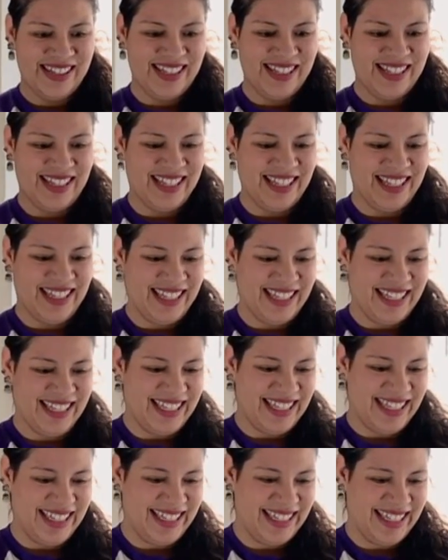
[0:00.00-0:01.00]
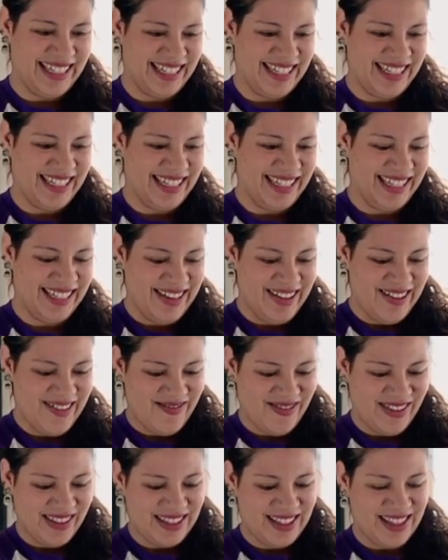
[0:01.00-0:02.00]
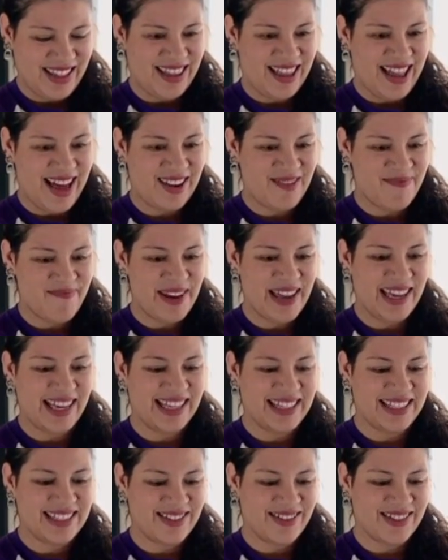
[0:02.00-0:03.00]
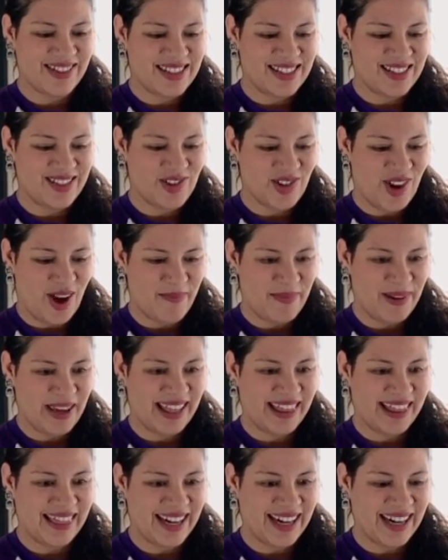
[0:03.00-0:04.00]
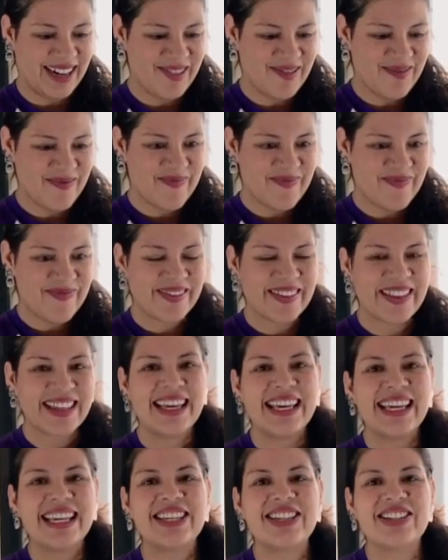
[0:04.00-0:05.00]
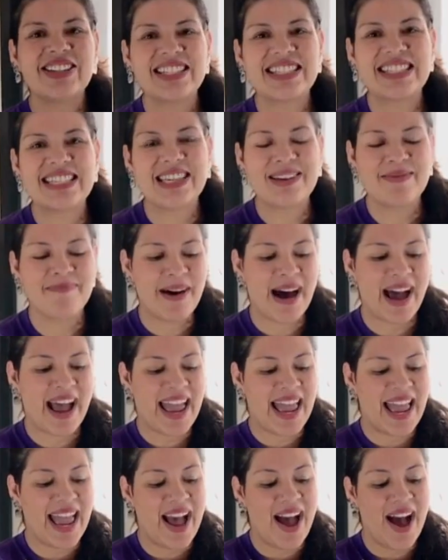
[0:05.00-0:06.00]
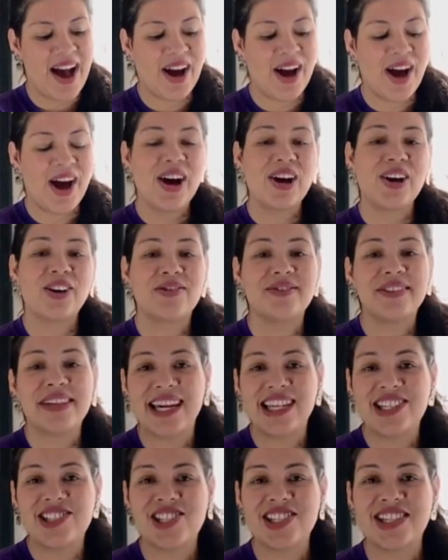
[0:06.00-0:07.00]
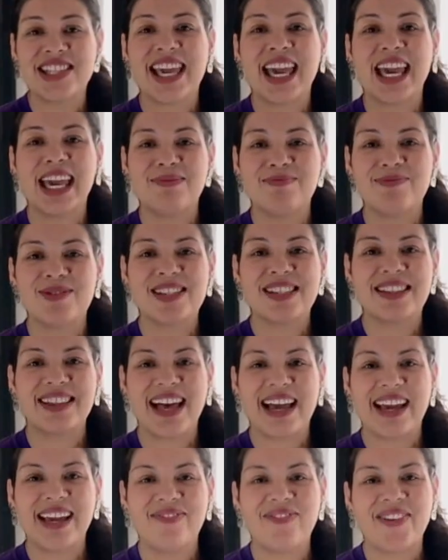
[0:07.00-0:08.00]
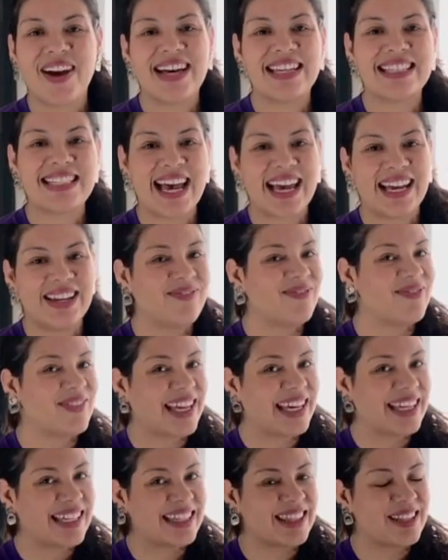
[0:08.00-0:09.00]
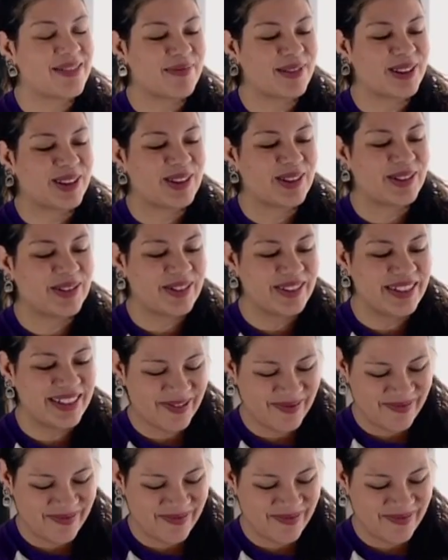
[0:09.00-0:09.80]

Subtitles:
it's a lot of baking soda still dropping in there. You can see my creation came to life as I inflated the balloon.